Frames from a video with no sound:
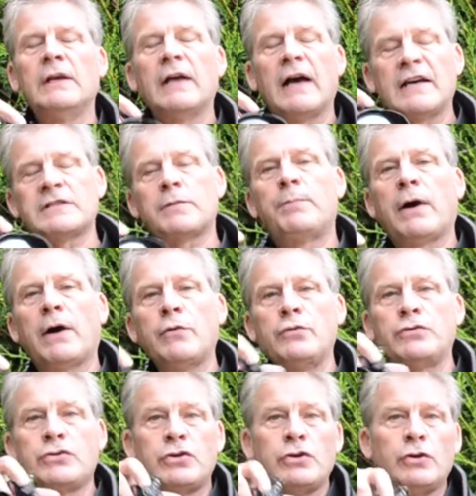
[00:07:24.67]
as
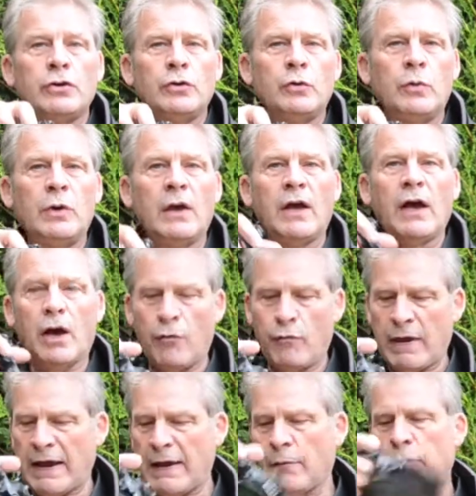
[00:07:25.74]
opposed to
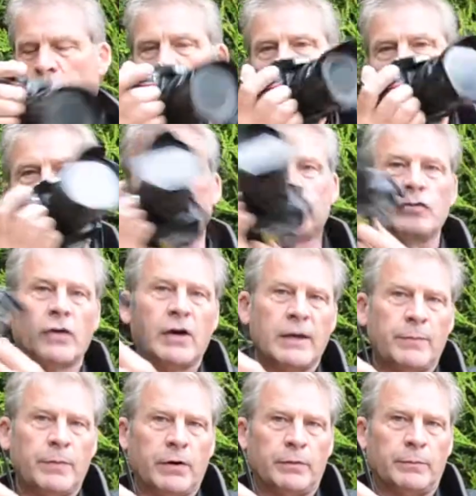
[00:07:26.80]
around the
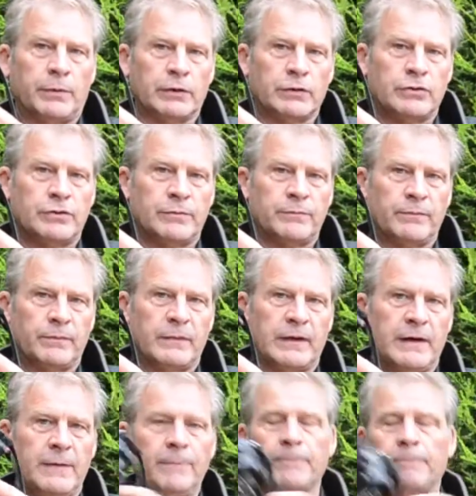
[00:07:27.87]
tripod bush.
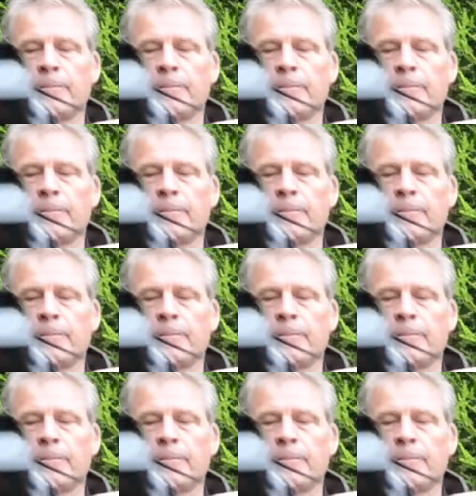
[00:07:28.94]
Yeah?